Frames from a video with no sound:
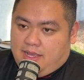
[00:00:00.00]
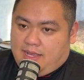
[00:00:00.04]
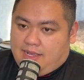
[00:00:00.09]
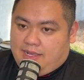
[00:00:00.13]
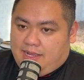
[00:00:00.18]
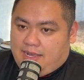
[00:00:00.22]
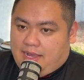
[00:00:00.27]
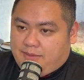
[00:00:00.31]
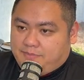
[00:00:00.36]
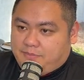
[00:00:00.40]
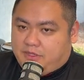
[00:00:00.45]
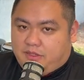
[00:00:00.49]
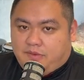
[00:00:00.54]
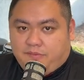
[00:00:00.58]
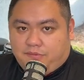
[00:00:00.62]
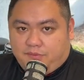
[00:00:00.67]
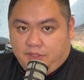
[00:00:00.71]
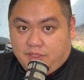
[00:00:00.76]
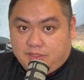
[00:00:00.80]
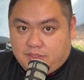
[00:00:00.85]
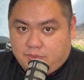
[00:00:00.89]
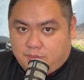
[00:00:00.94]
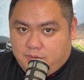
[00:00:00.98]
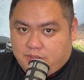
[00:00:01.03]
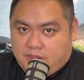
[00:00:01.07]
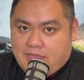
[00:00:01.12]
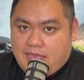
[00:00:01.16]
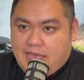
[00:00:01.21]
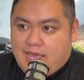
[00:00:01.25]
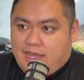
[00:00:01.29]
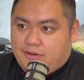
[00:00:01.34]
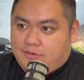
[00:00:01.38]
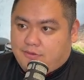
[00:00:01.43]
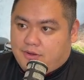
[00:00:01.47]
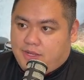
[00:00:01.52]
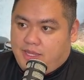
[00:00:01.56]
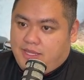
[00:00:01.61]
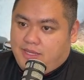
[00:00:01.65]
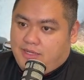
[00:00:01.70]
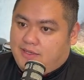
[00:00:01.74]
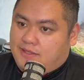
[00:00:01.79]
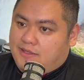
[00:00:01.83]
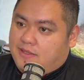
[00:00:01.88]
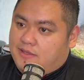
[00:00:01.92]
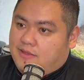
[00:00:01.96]
I'm conflicted with that,
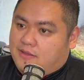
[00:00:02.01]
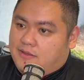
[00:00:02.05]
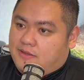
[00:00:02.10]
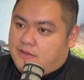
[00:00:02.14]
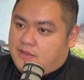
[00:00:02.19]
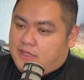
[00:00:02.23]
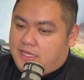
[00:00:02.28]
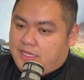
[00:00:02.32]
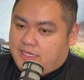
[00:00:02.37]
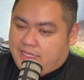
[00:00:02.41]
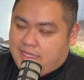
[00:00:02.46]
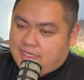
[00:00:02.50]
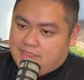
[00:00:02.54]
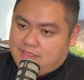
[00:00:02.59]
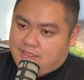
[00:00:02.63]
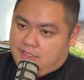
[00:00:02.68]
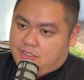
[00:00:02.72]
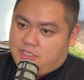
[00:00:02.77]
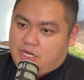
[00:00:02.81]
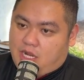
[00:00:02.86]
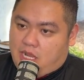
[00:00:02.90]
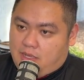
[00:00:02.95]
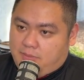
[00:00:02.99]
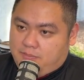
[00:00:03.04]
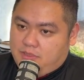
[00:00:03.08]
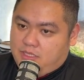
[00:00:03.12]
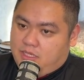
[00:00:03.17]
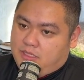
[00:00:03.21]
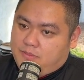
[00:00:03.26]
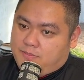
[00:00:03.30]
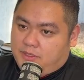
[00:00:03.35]
right? It gets the job done,